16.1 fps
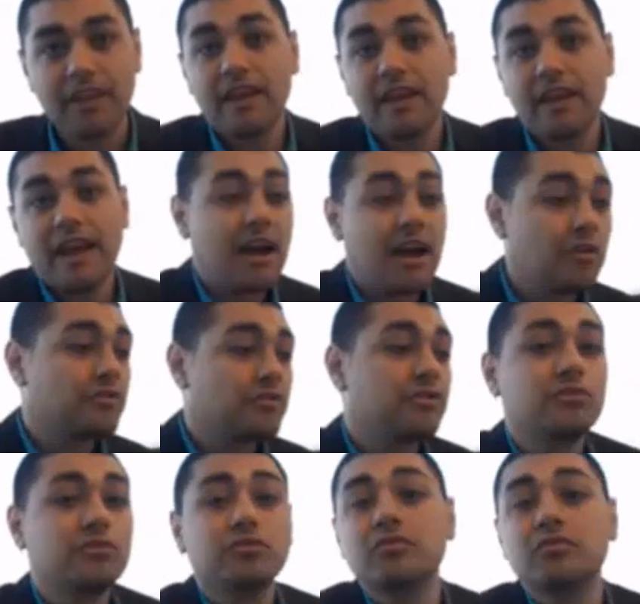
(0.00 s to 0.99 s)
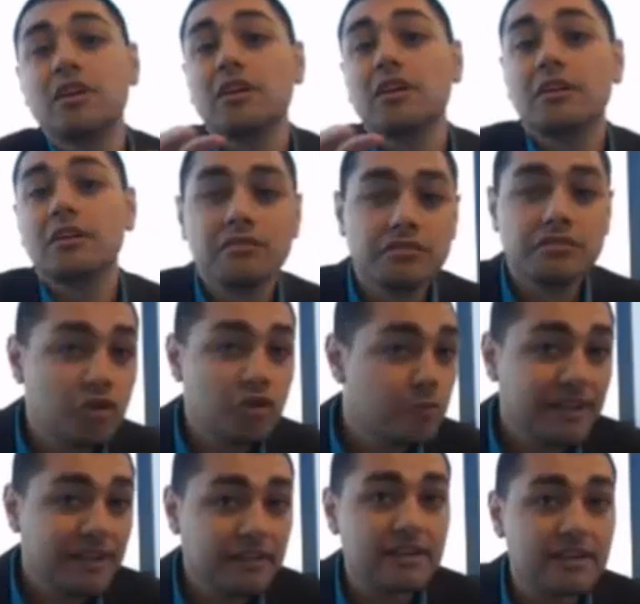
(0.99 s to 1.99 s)
how to do
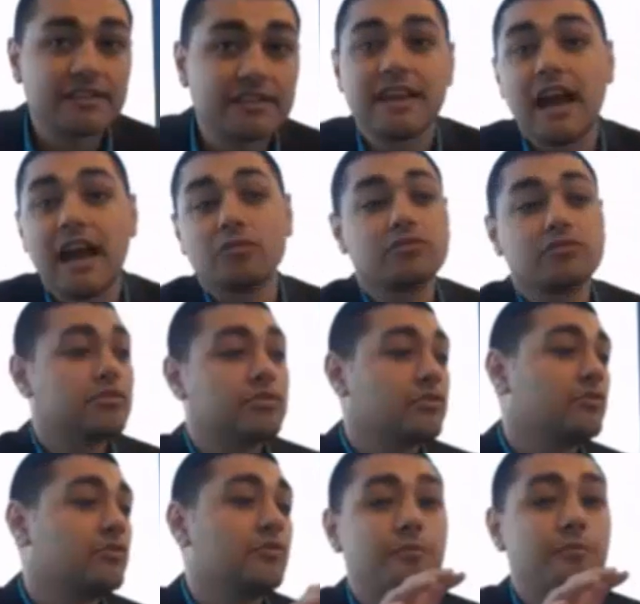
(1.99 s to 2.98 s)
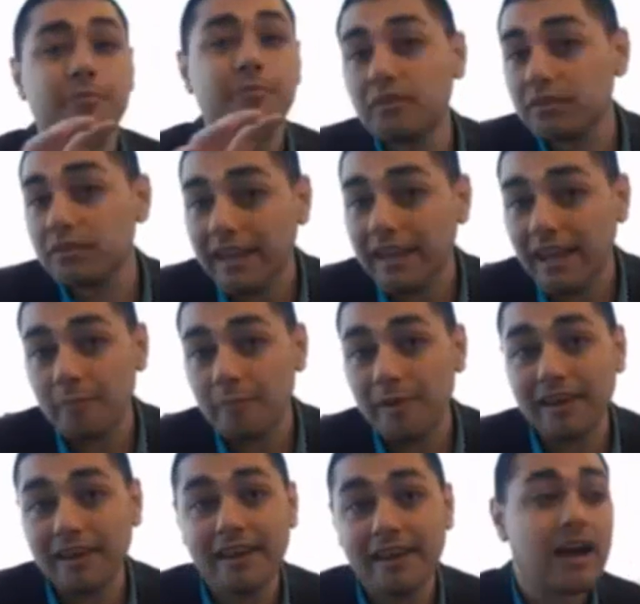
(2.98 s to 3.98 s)
PLS, how to build a
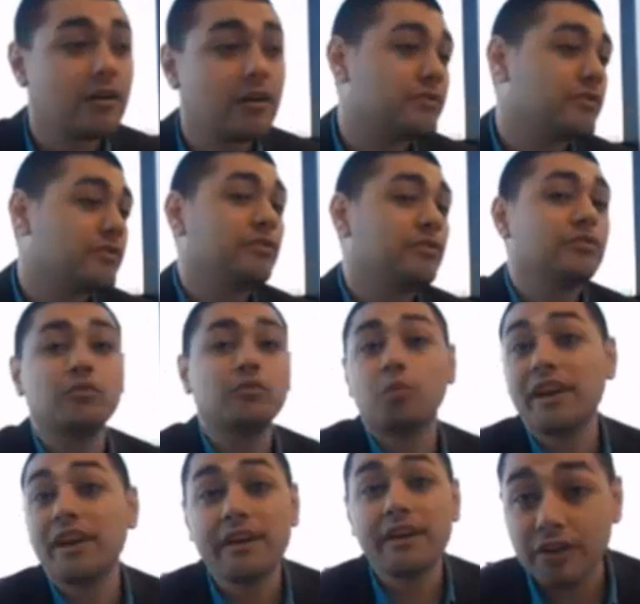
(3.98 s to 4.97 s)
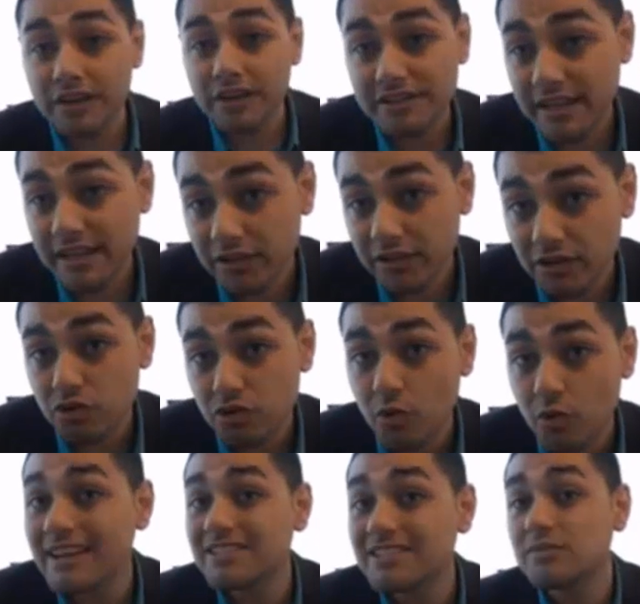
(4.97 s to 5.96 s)
campaign, how to whatever it is that you're
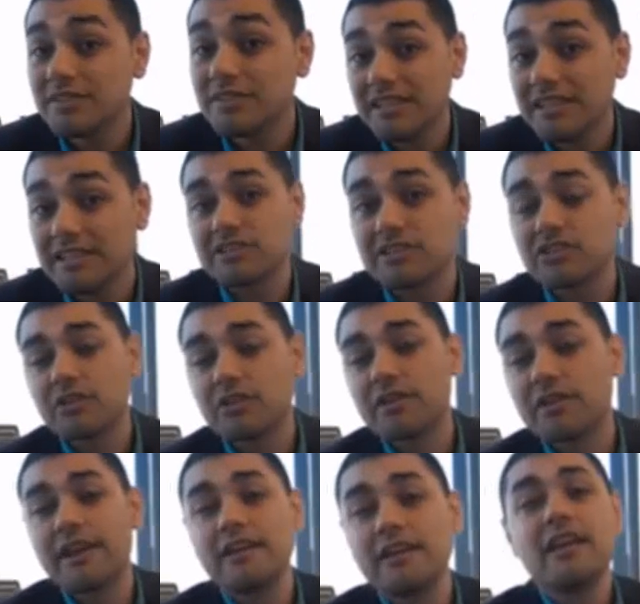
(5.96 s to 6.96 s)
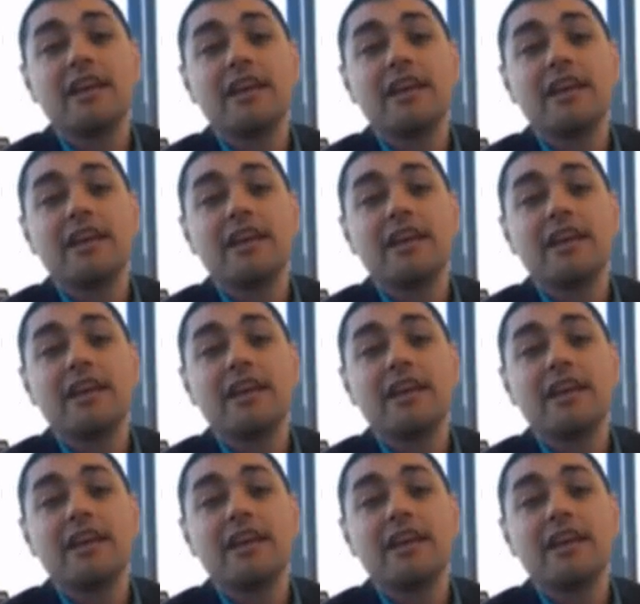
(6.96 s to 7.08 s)
trying to teach, okay?